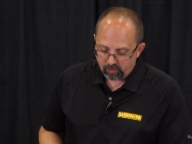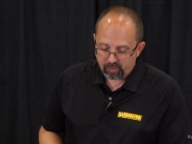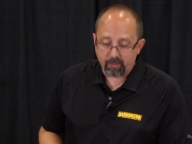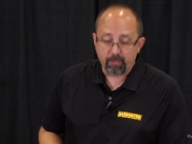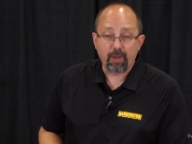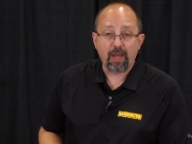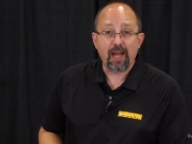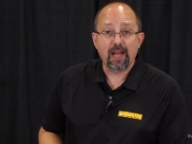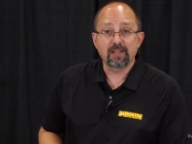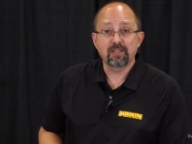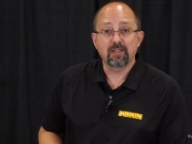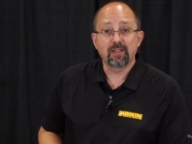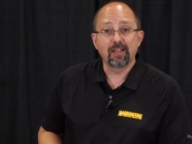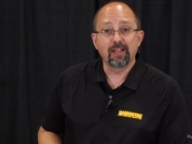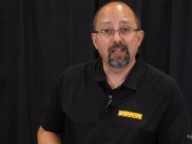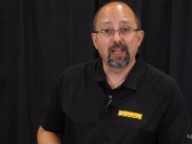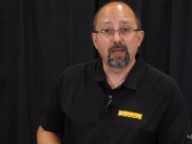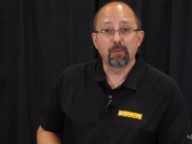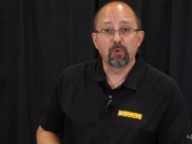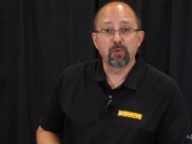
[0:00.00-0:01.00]
capacity
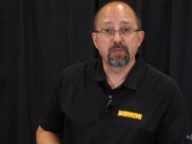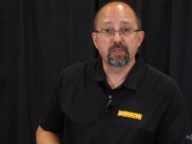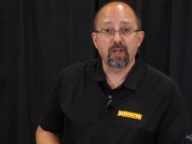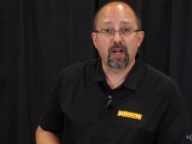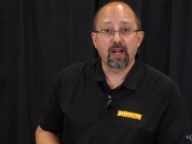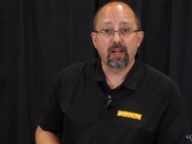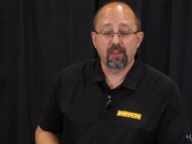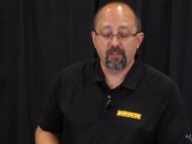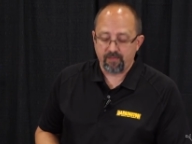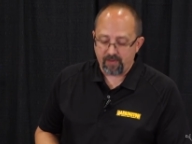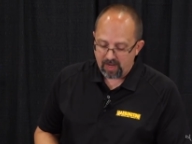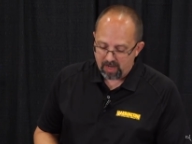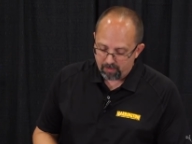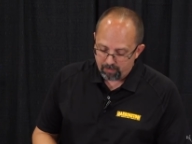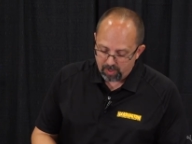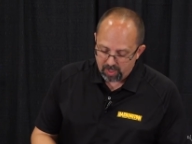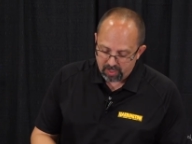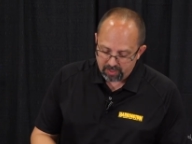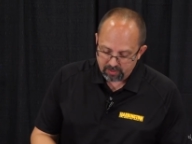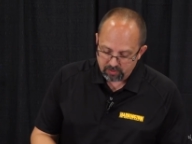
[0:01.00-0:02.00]
label side of the valve
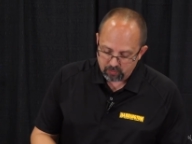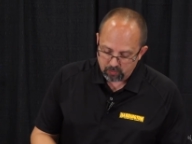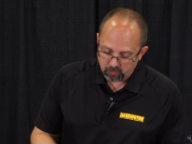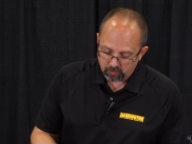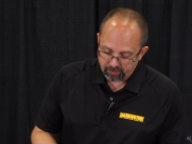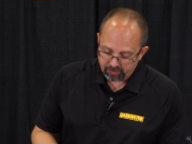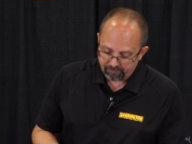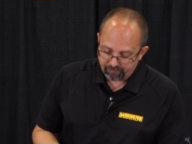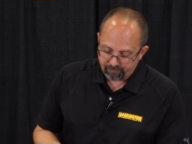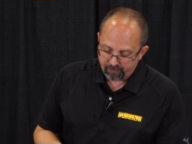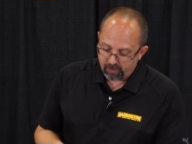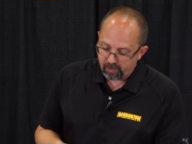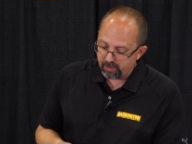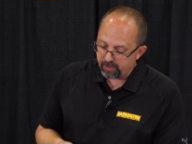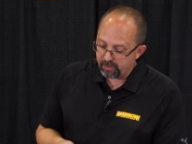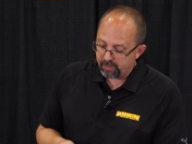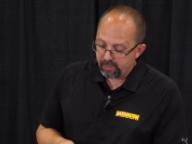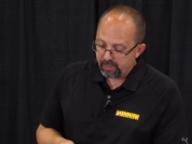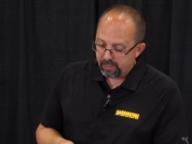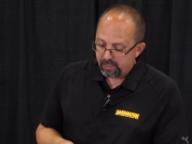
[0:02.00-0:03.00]
body toward the
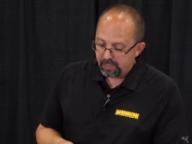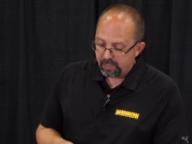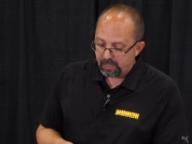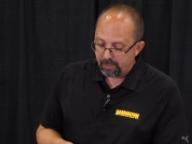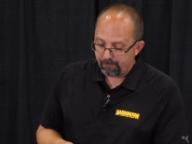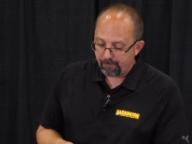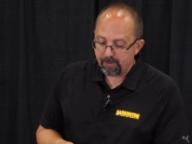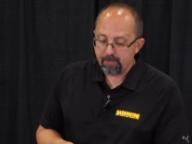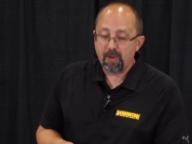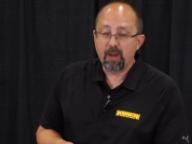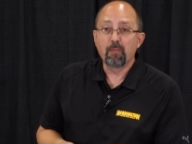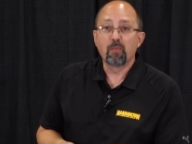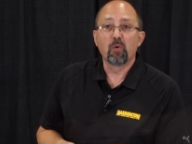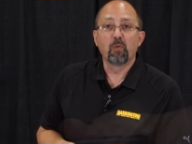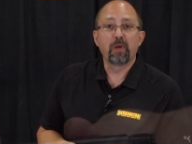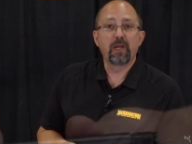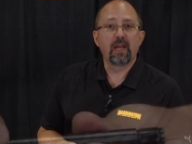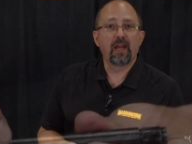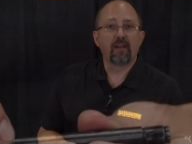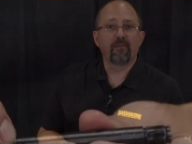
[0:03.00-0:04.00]
front. And remember,
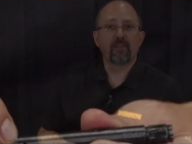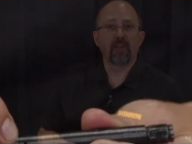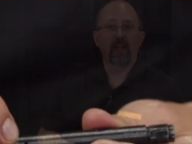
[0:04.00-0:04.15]
we have to